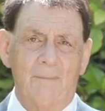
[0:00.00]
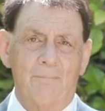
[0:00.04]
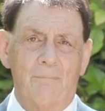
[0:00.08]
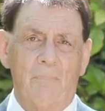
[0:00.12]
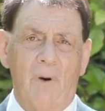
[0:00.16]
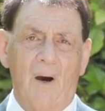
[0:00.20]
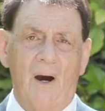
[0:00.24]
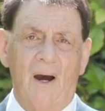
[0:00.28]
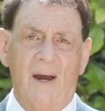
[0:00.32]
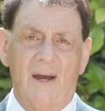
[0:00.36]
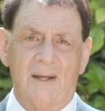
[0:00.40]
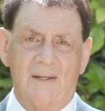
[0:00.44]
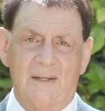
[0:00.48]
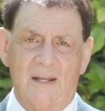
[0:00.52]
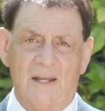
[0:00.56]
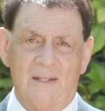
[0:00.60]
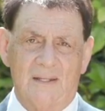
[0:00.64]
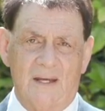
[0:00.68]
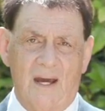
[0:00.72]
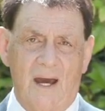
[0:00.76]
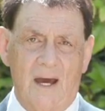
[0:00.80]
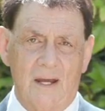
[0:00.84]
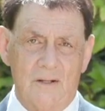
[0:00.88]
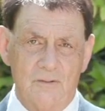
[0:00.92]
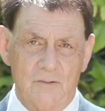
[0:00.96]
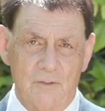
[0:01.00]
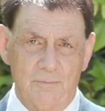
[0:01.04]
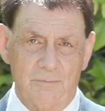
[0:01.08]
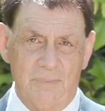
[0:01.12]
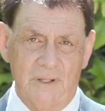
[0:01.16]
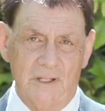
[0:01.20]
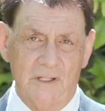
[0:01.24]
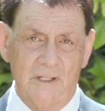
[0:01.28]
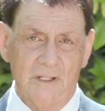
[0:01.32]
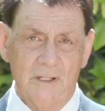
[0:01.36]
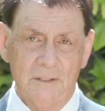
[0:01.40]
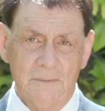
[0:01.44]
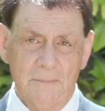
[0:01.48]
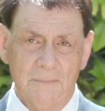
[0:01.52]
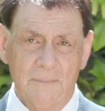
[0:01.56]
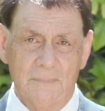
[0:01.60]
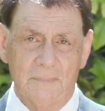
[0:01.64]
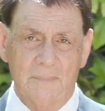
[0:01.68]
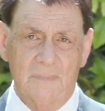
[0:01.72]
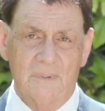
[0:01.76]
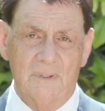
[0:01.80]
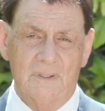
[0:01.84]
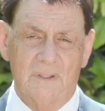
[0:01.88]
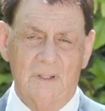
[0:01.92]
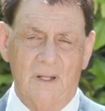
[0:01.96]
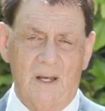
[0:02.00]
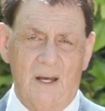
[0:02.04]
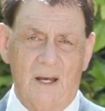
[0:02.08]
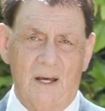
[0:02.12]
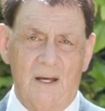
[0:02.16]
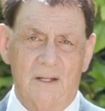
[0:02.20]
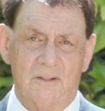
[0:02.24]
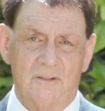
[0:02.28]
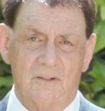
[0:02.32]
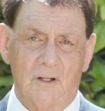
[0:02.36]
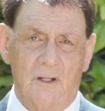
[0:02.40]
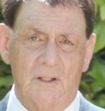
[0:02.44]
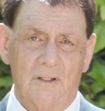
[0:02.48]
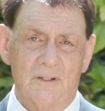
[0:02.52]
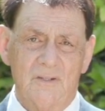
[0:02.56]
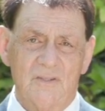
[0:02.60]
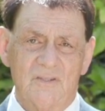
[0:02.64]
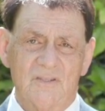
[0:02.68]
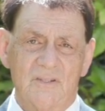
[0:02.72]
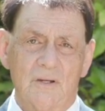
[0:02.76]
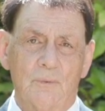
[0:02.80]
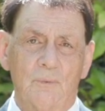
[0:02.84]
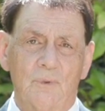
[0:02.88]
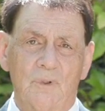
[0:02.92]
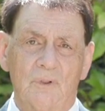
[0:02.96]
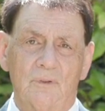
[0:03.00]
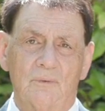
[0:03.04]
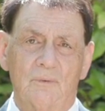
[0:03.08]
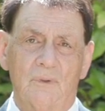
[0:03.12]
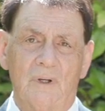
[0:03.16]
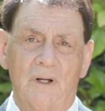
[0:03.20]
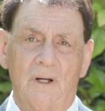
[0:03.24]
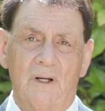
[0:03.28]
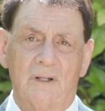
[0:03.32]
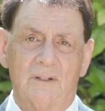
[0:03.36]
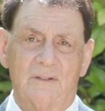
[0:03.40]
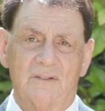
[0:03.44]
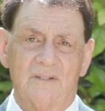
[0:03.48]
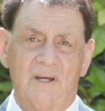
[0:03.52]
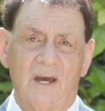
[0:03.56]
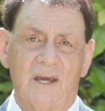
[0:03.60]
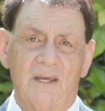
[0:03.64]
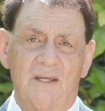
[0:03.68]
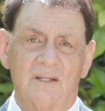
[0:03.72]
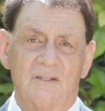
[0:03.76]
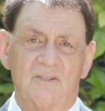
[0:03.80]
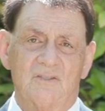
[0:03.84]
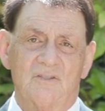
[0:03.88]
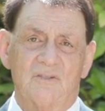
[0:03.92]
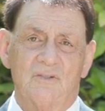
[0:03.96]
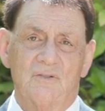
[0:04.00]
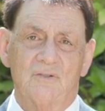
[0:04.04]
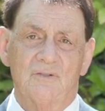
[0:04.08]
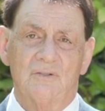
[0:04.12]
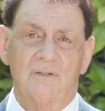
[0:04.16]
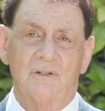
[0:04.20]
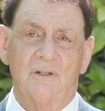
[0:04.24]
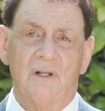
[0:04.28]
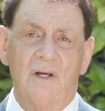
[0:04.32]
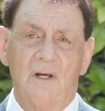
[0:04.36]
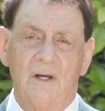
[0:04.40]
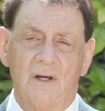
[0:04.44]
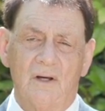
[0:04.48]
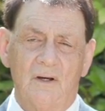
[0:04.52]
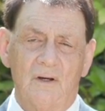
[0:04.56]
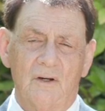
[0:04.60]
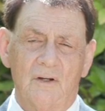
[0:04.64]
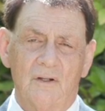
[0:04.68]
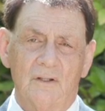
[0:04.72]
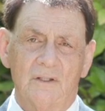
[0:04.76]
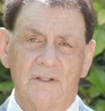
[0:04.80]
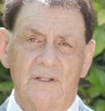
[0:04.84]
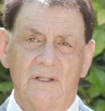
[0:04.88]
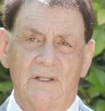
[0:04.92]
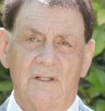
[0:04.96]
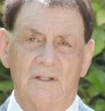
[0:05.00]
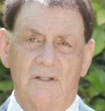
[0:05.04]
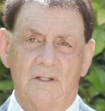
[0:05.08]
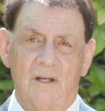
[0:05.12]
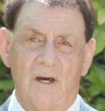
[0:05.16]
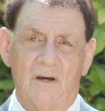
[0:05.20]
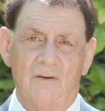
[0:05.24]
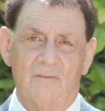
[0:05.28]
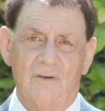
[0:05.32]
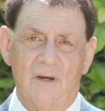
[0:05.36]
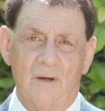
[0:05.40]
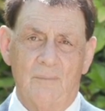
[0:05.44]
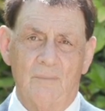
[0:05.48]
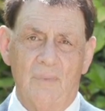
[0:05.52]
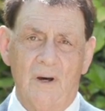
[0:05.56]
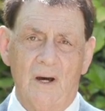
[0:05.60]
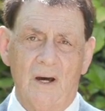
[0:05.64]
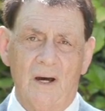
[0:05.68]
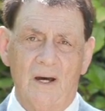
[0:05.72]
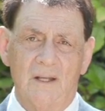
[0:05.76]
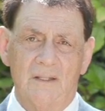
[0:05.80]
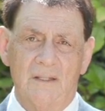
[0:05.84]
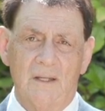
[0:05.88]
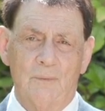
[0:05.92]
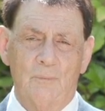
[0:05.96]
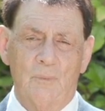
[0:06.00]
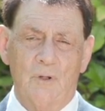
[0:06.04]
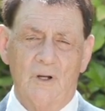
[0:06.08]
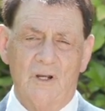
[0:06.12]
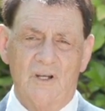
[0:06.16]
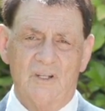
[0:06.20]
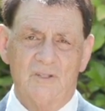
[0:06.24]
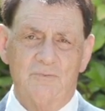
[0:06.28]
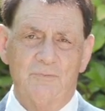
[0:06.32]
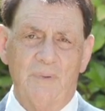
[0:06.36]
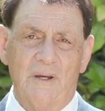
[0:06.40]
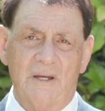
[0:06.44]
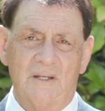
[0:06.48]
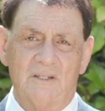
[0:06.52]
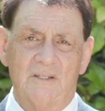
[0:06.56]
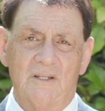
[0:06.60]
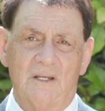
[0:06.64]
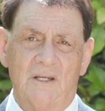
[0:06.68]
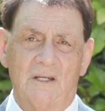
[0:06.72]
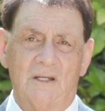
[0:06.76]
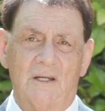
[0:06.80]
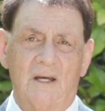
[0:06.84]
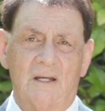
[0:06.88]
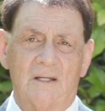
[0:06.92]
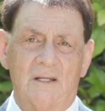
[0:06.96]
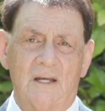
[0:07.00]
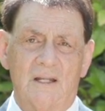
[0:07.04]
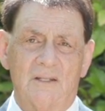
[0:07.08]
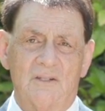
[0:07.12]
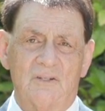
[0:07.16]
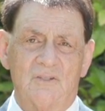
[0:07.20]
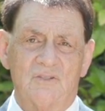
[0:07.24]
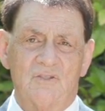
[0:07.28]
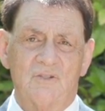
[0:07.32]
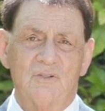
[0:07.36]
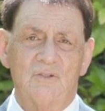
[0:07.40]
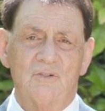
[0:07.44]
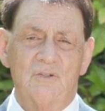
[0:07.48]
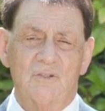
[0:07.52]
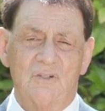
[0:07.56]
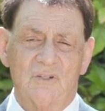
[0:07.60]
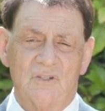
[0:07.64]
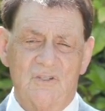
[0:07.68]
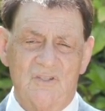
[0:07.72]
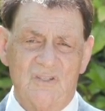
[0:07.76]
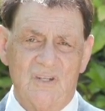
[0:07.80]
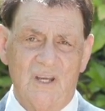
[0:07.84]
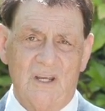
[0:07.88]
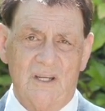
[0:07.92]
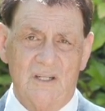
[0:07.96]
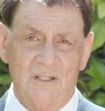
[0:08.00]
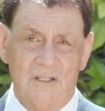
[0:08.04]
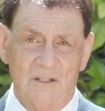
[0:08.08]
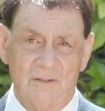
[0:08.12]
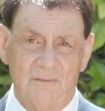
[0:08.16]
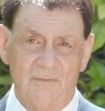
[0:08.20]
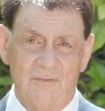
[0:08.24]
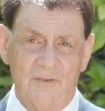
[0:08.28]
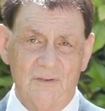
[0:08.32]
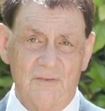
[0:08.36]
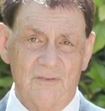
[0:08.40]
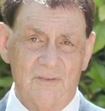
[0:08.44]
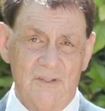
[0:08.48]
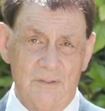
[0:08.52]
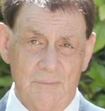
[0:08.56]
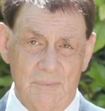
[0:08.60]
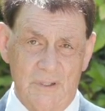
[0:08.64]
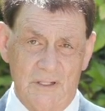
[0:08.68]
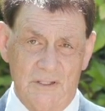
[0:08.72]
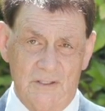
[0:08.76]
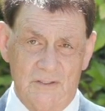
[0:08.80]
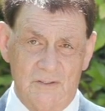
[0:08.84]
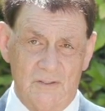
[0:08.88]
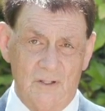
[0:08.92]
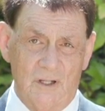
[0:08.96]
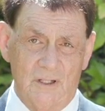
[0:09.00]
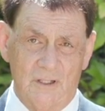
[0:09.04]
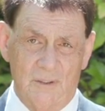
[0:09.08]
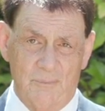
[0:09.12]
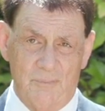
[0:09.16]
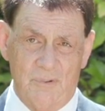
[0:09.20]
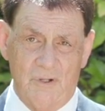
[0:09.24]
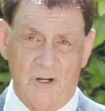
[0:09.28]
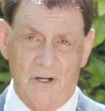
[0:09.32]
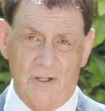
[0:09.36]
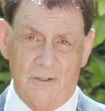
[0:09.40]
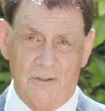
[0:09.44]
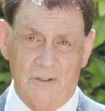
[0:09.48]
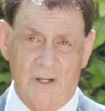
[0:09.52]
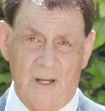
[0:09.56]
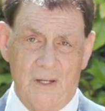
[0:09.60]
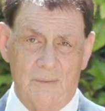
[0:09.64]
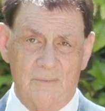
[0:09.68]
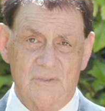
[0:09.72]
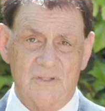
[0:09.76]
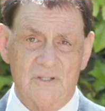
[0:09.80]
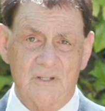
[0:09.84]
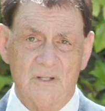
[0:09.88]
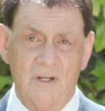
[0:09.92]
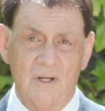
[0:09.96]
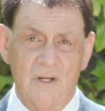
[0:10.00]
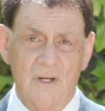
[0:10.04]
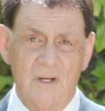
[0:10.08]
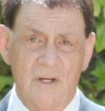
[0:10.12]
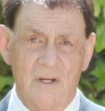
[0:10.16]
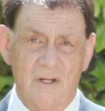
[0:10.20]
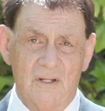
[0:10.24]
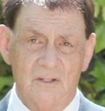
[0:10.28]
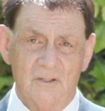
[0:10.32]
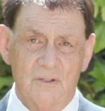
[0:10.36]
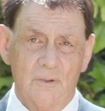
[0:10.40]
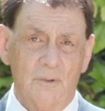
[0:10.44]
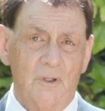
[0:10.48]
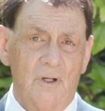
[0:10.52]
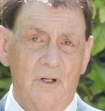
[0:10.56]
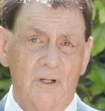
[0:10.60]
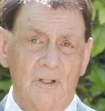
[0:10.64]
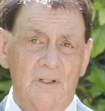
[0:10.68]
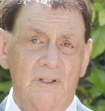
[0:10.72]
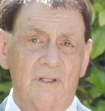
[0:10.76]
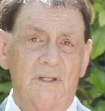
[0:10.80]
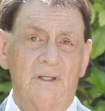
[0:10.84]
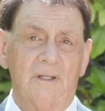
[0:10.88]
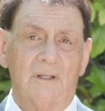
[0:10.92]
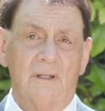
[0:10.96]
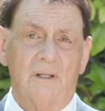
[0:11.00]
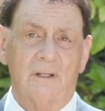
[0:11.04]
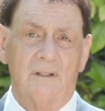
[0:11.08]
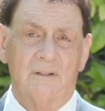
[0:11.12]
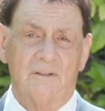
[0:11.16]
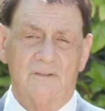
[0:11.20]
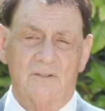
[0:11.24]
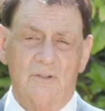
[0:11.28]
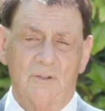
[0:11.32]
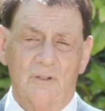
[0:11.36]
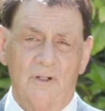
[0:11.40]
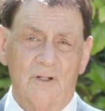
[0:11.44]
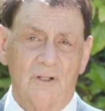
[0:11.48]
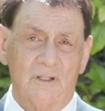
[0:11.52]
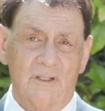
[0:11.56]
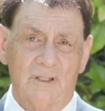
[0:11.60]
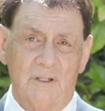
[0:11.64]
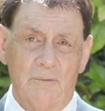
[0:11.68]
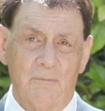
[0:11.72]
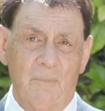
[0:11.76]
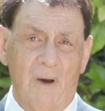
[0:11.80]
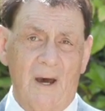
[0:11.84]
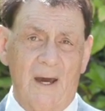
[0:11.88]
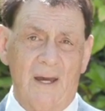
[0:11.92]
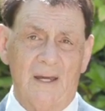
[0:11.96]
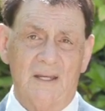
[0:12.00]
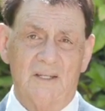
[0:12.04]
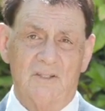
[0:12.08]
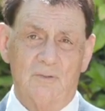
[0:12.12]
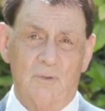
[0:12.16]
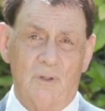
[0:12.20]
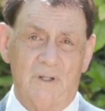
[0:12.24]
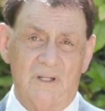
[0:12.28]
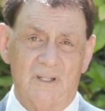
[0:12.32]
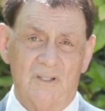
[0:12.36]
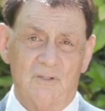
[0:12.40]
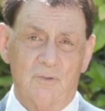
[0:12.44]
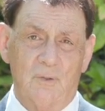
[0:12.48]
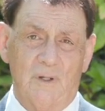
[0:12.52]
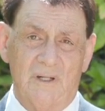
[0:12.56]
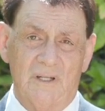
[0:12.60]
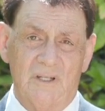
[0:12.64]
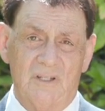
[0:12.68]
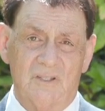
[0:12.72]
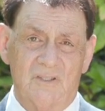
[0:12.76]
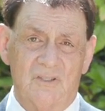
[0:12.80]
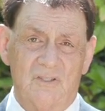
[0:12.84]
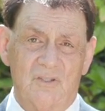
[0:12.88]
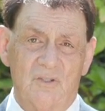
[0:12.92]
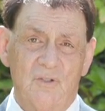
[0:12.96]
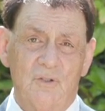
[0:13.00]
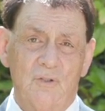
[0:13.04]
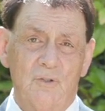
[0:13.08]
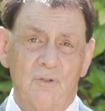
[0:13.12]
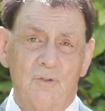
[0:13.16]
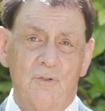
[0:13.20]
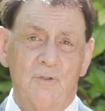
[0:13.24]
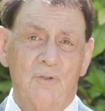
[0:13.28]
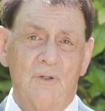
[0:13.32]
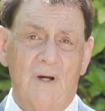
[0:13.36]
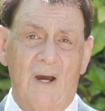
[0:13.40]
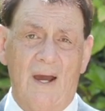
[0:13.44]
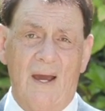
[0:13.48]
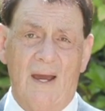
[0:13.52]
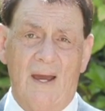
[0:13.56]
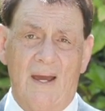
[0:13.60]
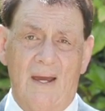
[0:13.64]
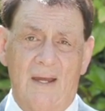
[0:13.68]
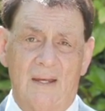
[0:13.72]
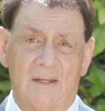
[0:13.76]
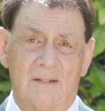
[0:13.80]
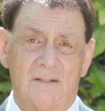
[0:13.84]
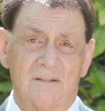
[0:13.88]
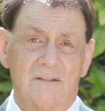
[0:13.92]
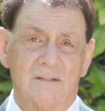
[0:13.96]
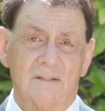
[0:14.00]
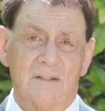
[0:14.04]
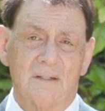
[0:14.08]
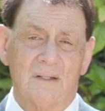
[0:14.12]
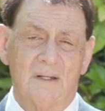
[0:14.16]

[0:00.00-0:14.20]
by another $100 billion that will take it to early November. And then we're expecting another 2 consecutive $50 billion programs to early May 2022 and